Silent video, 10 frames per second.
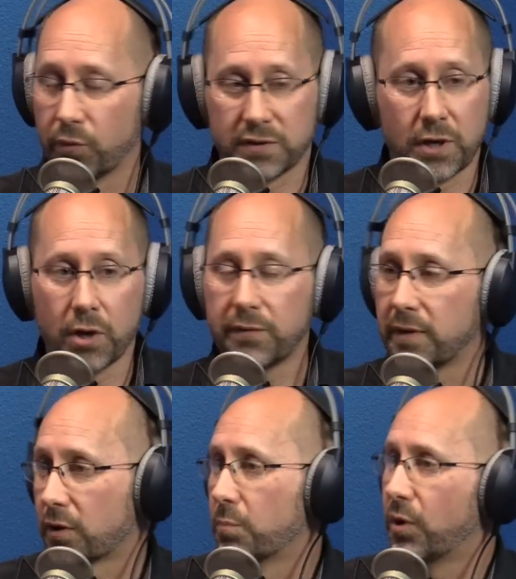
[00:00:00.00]
it's the only thing
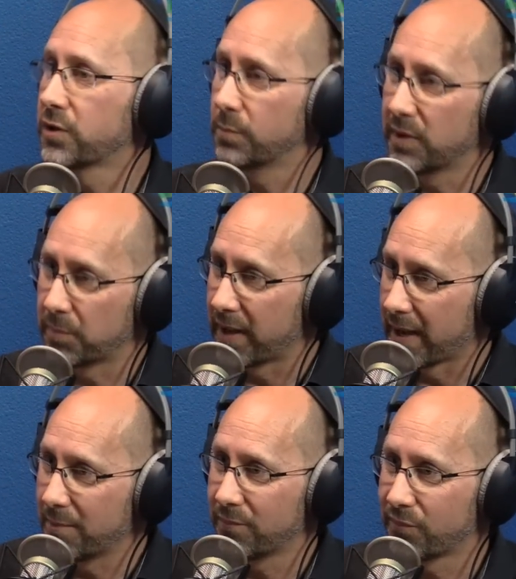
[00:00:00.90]
it can possibly
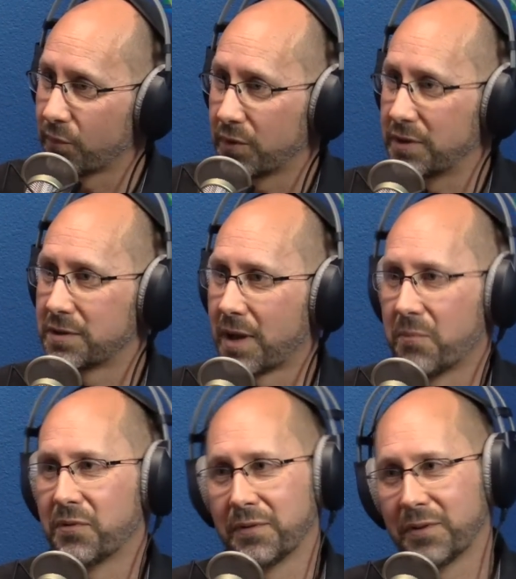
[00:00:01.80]
blame for the
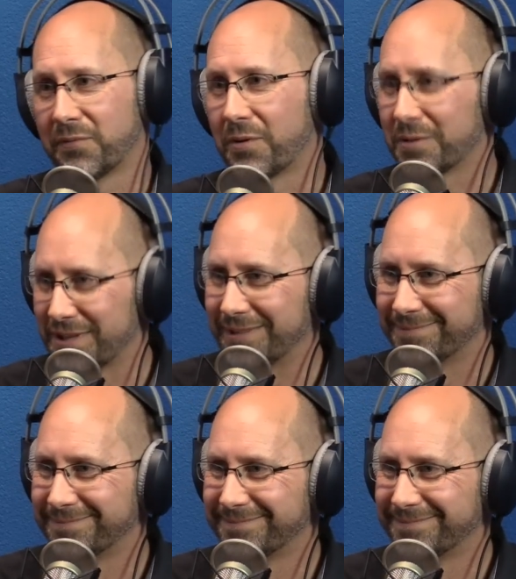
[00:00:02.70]
discomfort that the frog's in.